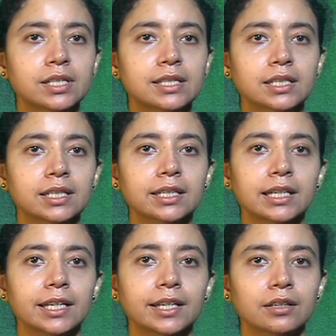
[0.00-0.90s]

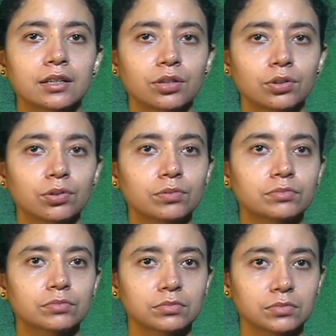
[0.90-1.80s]
distinctly, you know,
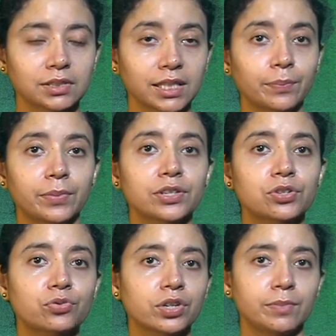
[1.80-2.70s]
separate
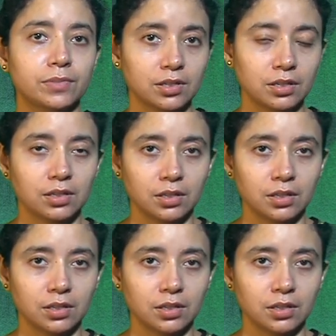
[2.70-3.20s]
streams.